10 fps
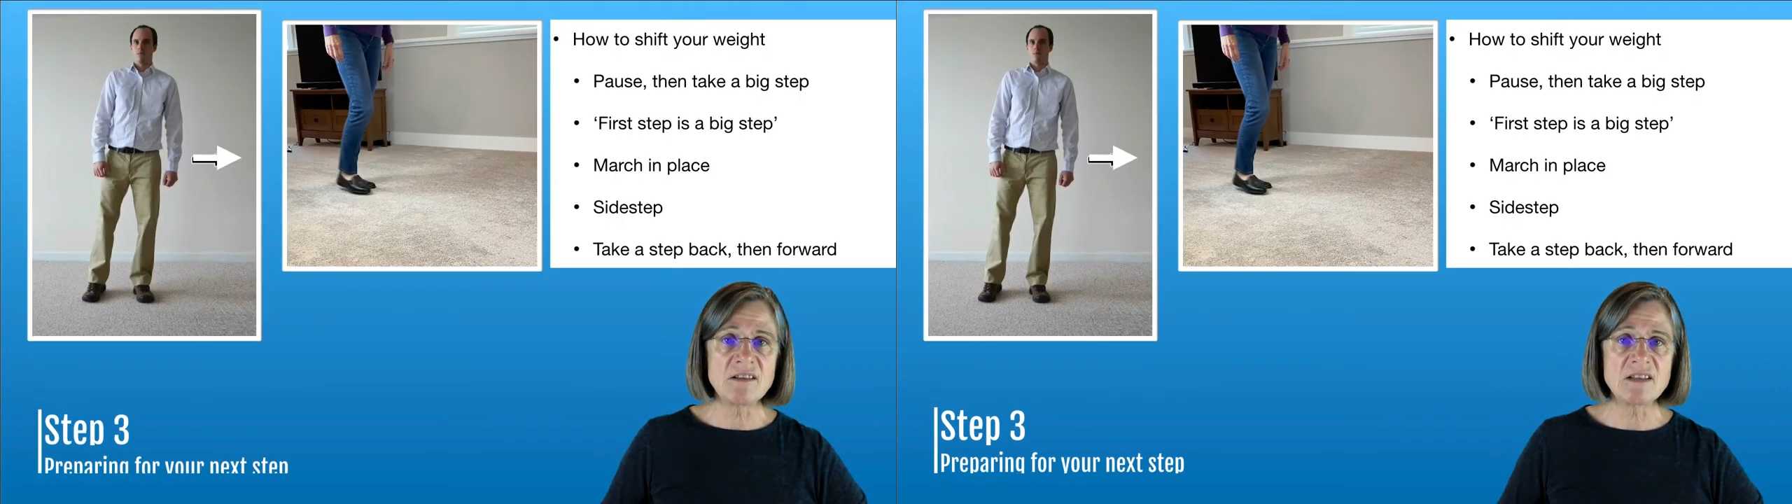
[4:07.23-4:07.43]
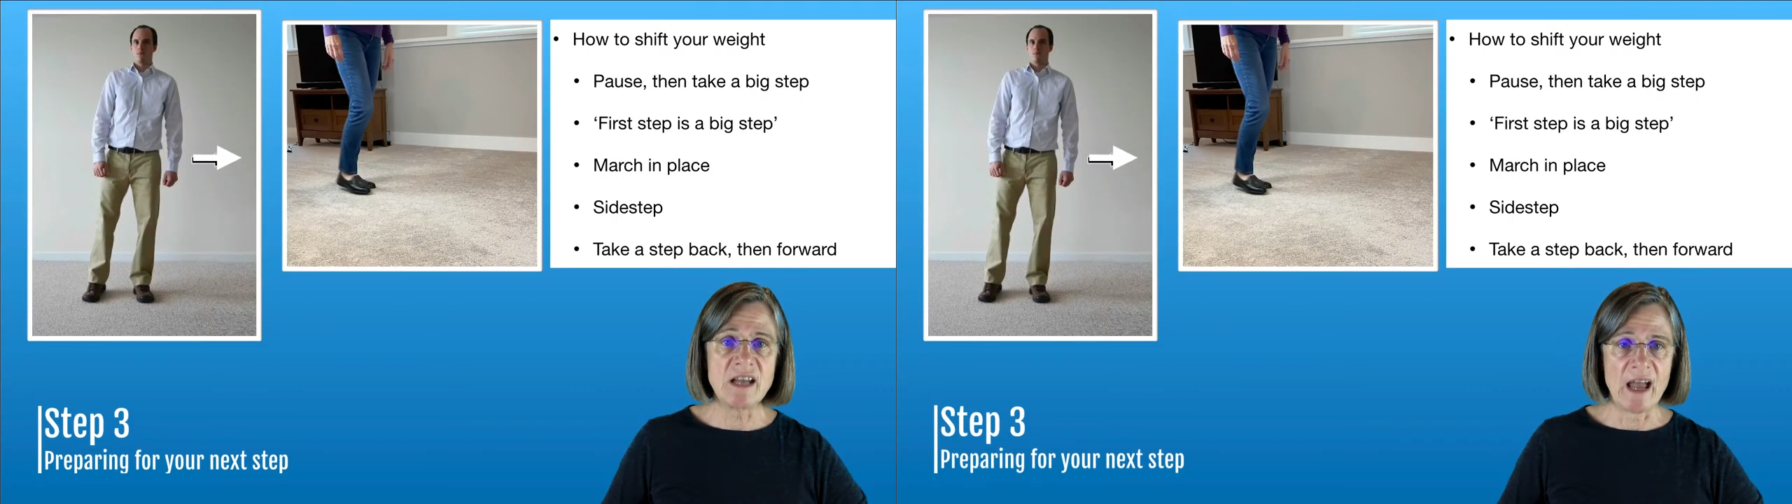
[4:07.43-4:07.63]

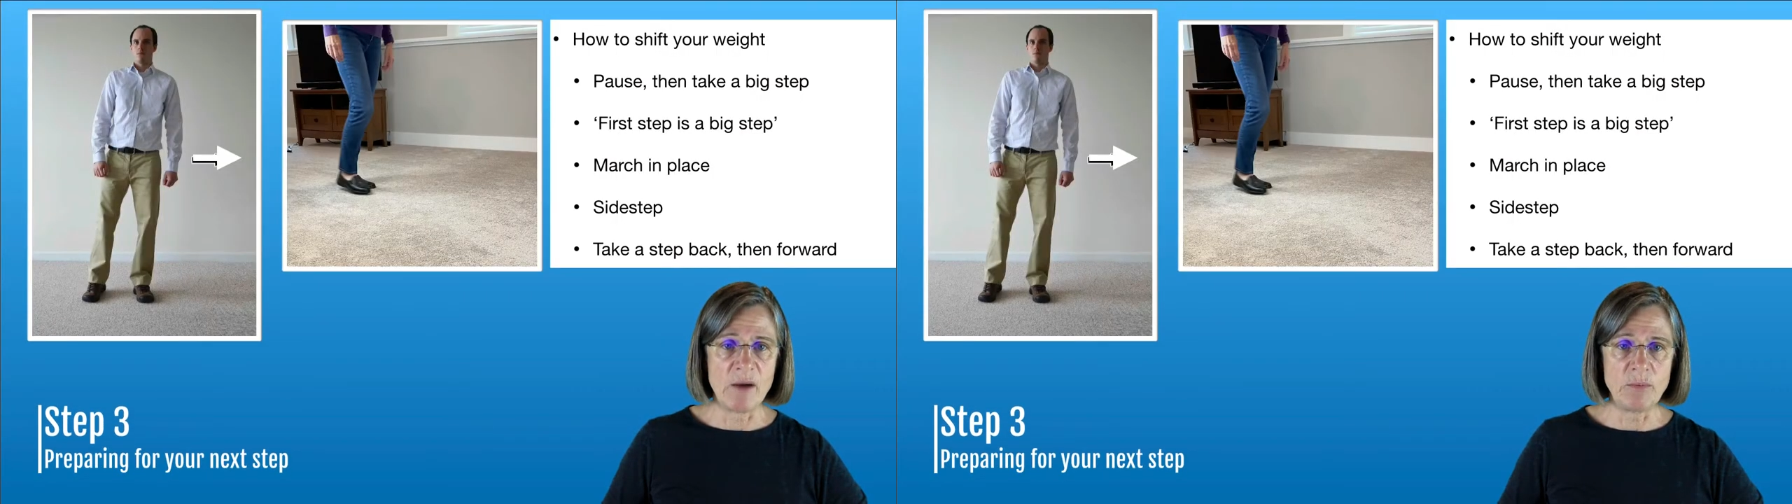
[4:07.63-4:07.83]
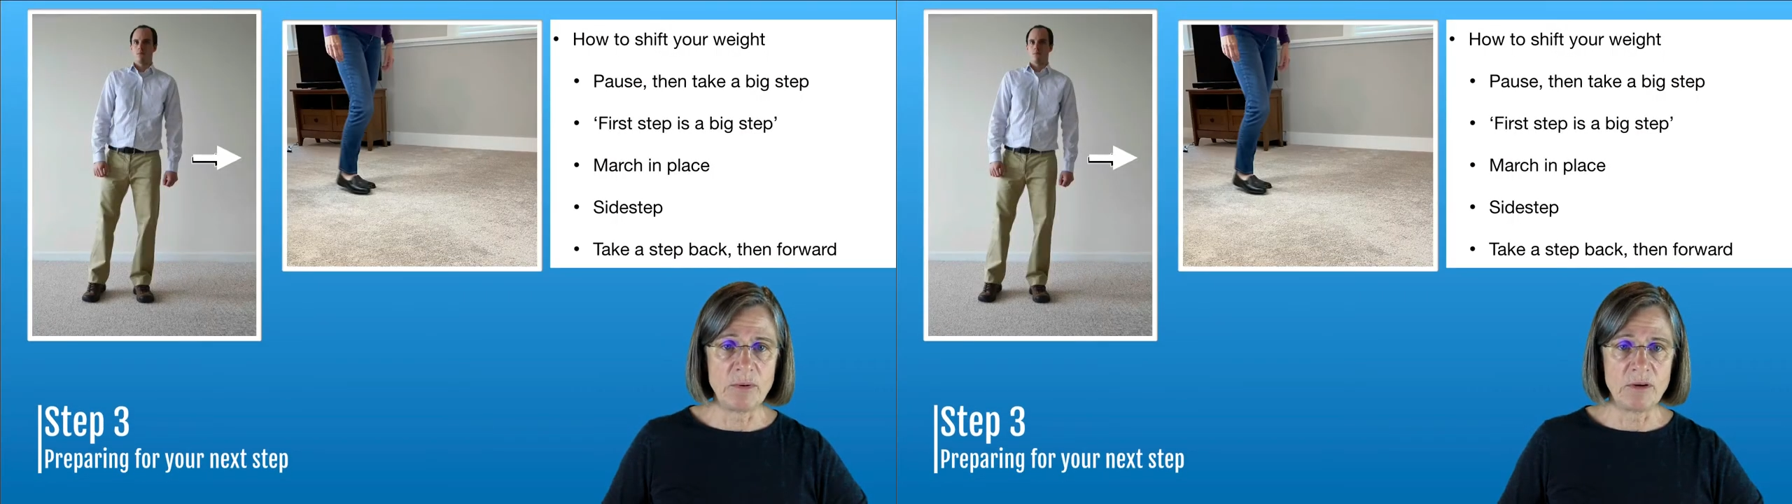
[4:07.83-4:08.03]

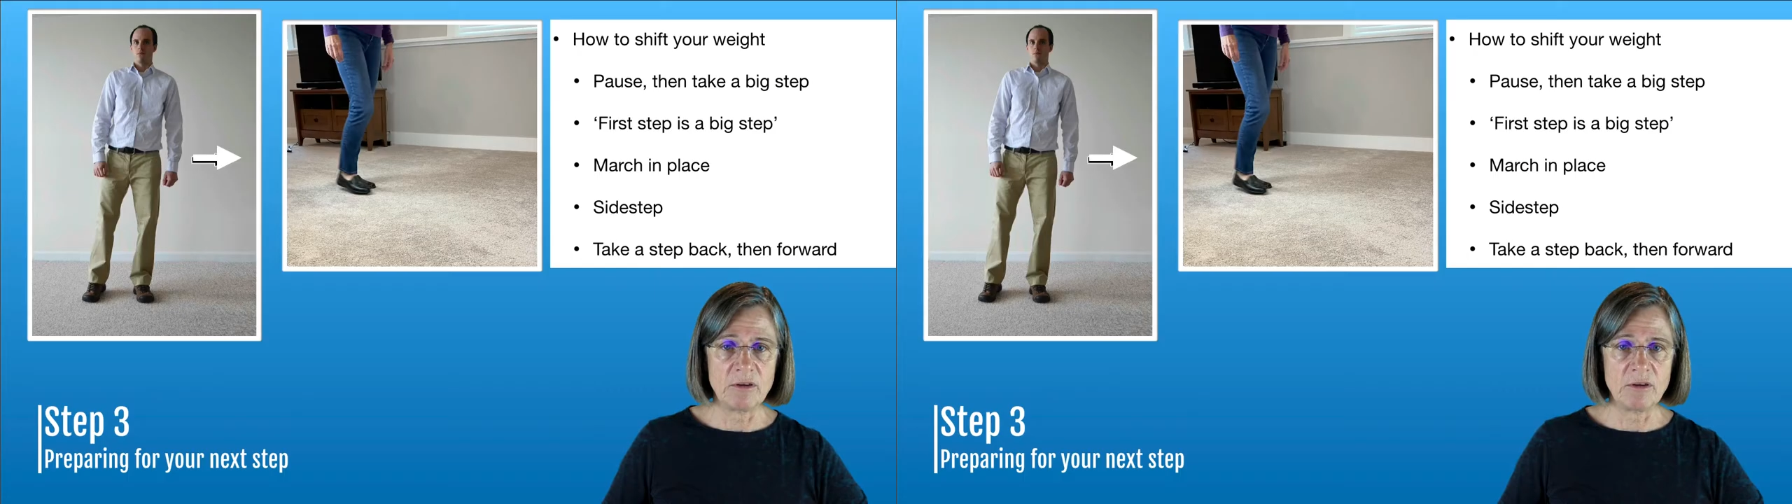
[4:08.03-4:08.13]
step